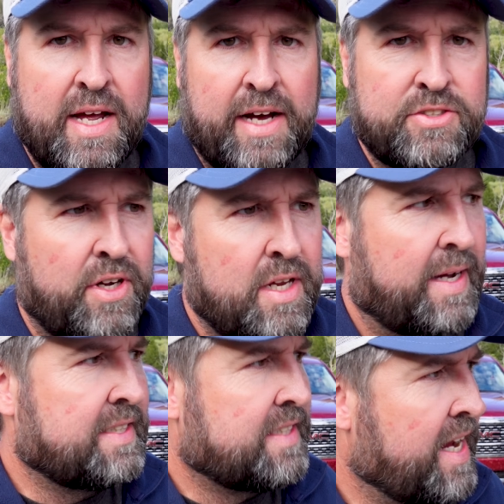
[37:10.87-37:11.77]
I'll show you
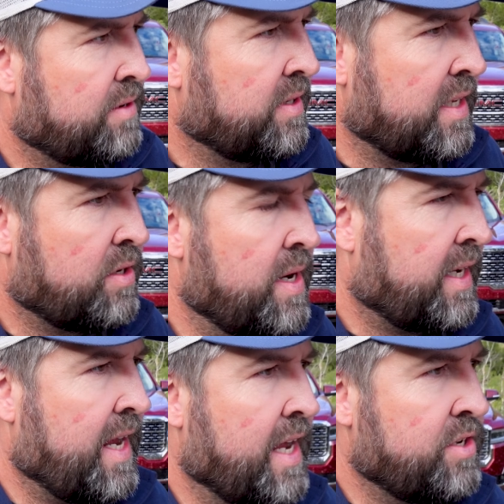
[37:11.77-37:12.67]
my site really
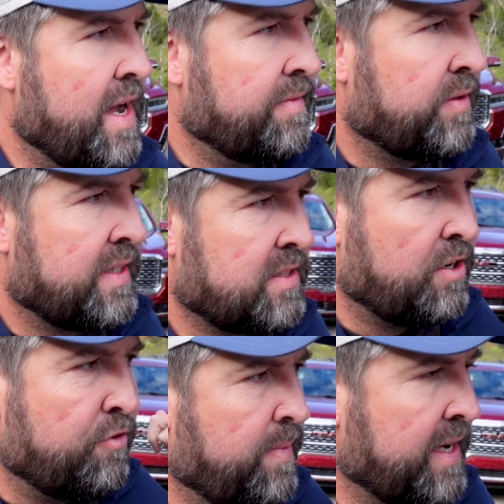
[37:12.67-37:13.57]
quick. I do have it
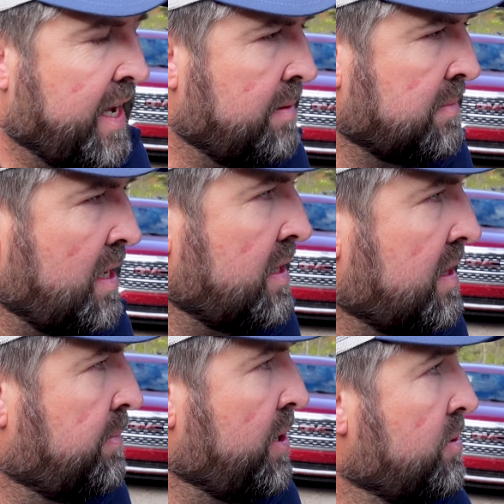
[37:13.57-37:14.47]
reserved. My name's on
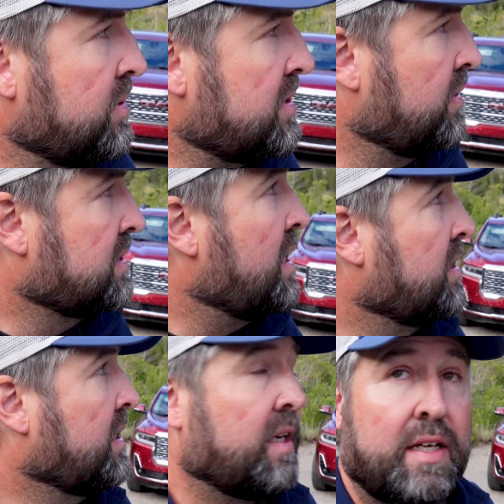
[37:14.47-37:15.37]
the post, so it's
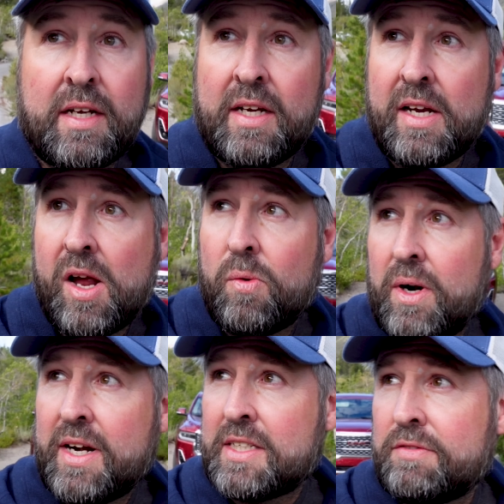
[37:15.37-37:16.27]
all good.
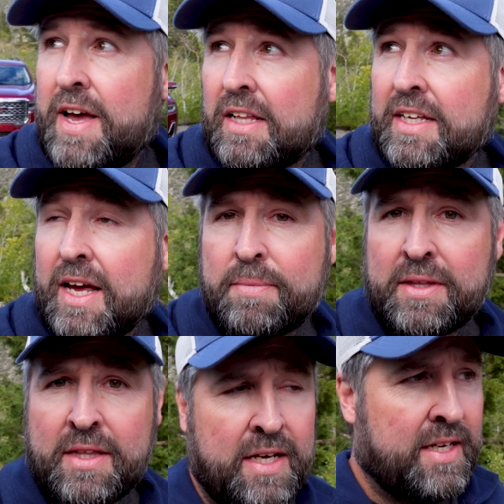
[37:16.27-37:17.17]
We're in this valley up
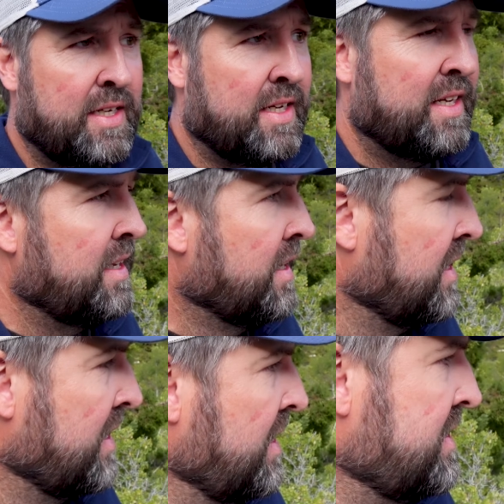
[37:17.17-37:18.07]
in the
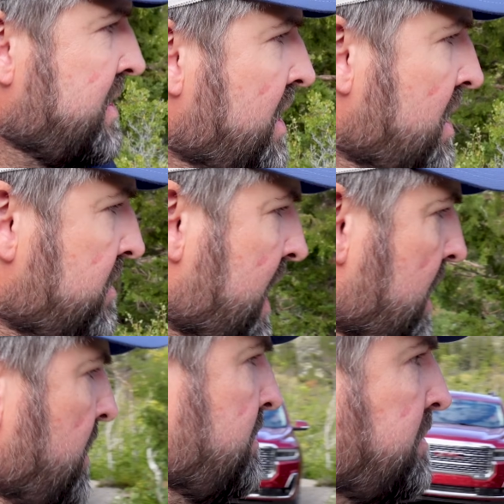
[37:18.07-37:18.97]
Sierra Nevada.